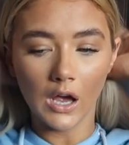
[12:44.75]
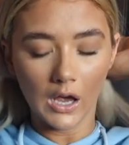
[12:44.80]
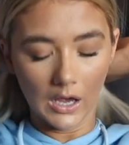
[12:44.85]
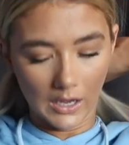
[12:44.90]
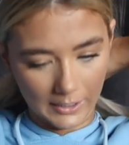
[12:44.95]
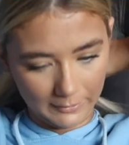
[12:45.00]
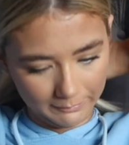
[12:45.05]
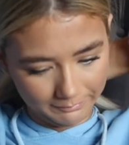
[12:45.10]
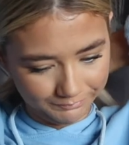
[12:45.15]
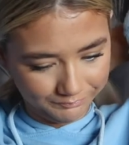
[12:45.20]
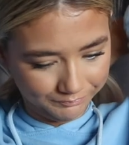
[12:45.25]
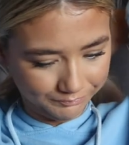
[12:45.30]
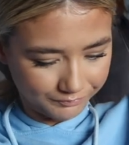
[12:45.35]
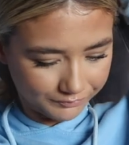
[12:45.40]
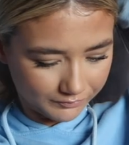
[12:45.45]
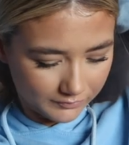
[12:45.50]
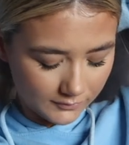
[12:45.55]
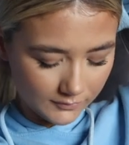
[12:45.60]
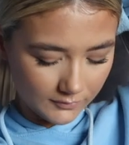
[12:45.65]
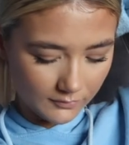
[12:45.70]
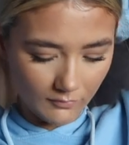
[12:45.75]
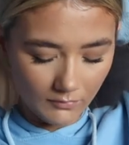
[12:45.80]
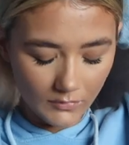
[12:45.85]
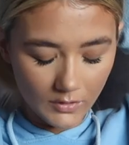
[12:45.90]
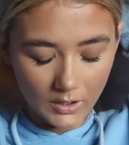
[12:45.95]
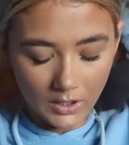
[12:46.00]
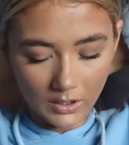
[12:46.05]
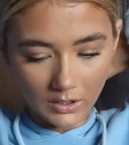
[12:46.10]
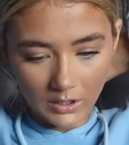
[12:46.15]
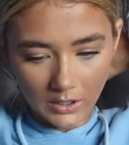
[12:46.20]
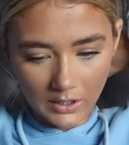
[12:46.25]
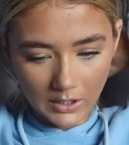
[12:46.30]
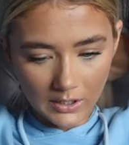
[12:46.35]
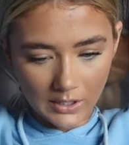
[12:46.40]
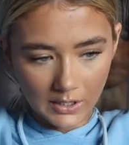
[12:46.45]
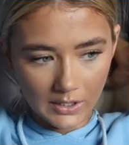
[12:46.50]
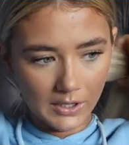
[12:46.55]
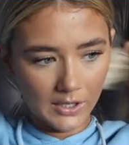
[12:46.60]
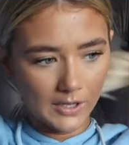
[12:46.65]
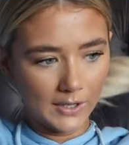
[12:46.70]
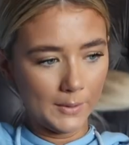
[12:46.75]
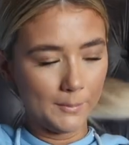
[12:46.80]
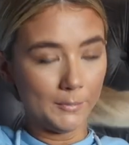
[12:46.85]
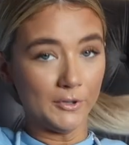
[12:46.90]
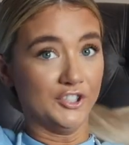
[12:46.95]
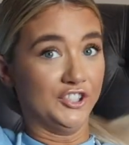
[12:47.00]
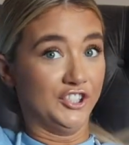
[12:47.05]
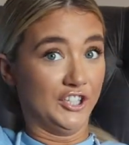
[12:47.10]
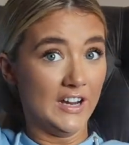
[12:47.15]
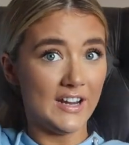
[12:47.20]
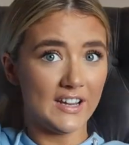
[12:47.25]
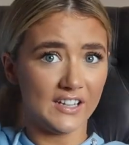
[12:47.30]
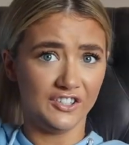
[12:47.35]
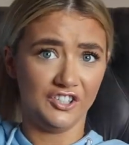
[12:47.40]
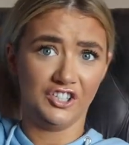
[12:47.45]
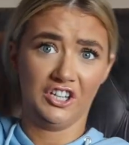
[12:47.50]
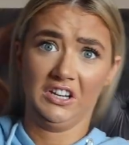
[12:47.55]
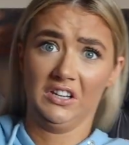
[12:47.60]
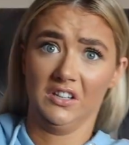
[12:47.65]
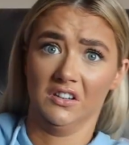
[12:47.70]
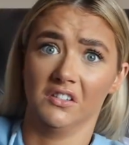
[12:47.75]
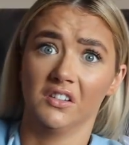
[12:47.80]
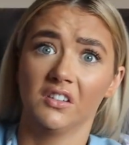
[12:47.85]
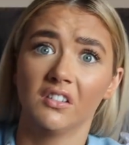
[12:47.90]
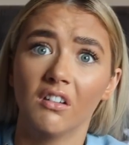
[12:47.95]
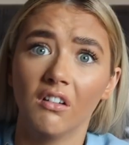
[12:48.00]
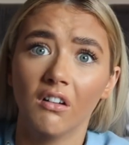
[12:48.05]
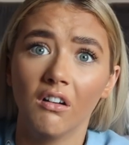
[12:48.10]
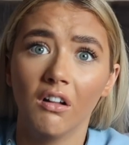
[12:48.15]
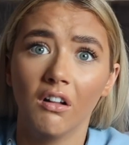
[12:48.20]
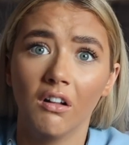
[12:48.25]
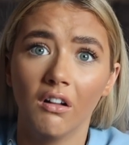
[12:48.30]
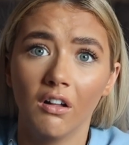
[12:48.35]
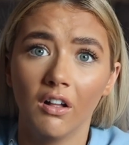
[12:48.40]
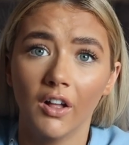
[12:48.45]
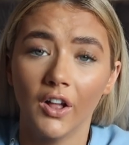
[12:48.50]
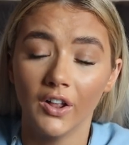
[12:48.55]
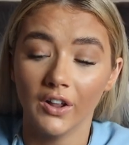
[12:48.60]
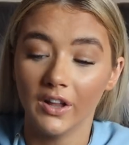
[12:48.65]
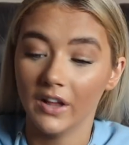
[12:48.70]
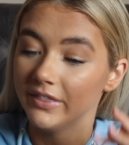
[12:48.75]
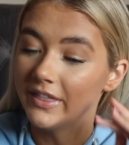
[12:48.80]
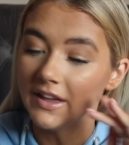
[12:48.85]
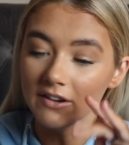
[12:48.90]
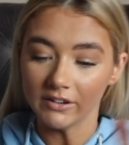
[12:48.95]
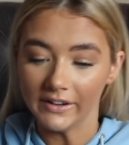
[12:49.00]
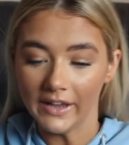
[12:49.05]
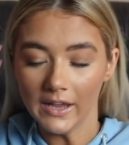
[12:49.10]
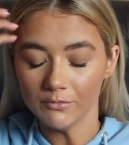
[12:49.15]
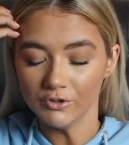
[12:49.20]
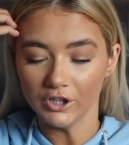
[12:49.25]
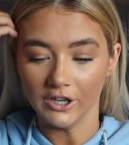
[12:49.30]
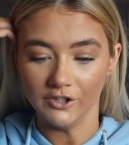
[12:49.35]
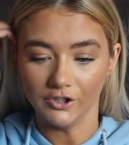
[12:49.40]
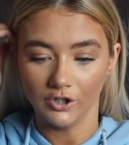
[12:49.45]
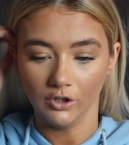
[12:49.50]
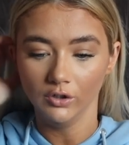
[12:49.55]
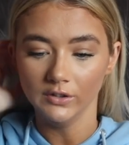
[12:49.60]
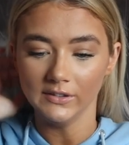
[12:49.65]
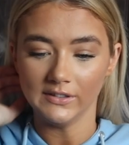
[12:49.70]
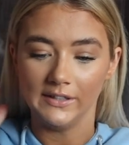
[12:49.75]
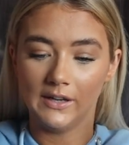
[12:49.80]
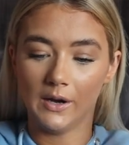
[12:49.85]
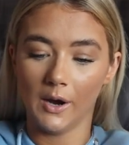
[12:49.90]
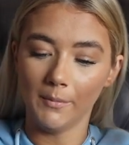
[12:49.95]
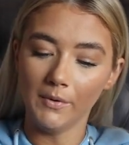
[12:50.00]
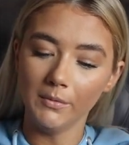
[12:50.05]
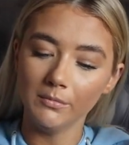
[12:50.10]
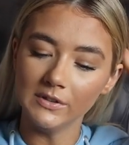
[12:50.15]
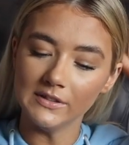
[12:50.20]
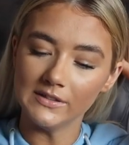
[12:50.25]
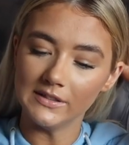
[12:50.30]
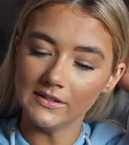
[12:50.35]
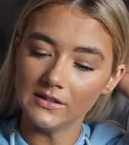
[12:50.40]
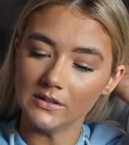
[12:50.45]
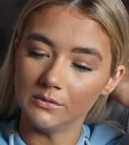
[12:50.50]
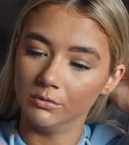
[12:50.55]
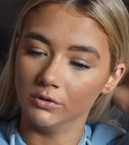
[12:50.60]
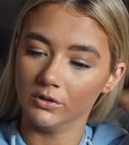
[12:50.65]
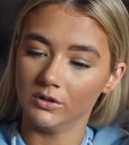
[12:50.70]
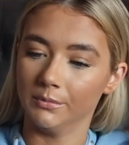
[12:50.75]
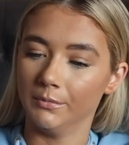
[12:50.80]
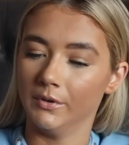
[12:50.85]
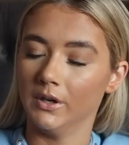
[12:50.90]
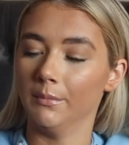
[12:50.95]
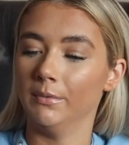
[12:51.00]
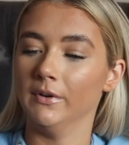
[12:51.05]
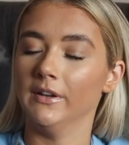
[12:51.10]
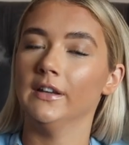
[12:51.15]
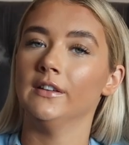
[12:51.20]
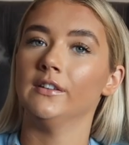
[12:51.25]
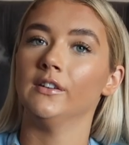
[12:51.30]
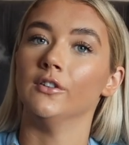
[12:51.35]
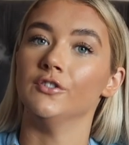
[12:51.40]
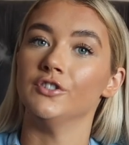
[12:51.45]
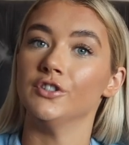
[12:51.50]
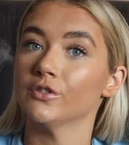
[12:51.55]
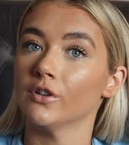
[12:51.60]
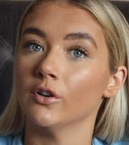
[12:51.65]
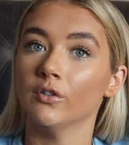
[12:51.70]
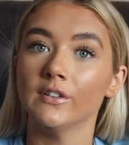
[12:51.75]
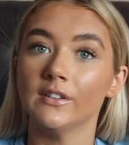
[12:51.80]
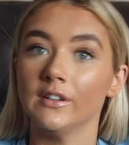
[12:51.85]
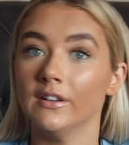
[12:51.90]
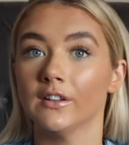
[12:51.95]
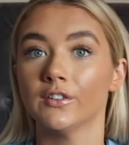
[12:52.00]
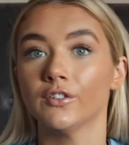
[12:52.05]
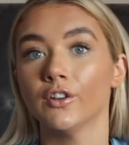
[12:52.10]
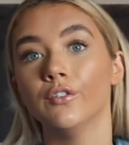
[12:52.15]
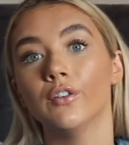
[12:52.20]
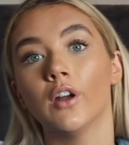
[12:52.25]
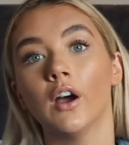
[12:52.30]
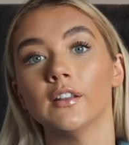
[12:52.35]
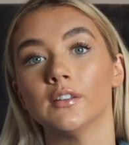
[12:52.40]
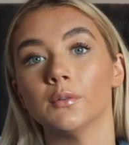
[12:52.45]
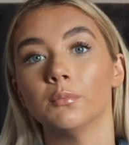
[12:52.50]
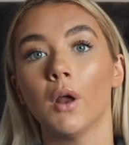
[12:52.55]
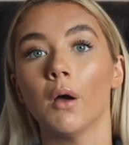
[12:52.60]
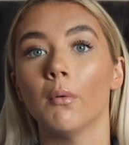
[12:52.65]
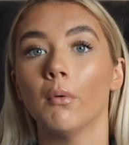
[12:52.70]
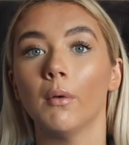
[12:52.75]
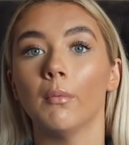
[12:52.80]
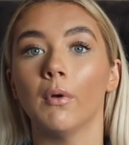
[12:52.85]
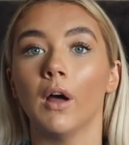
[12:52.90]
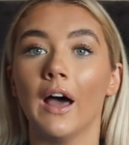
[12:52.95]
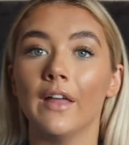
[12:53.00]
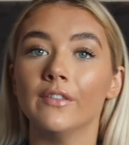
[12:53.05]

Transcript: But Shein jeans, they're a game changer, honestly. I remember my sister bought some a couple of years ago, and she was like, honestly, they're so nice and blah blah blah.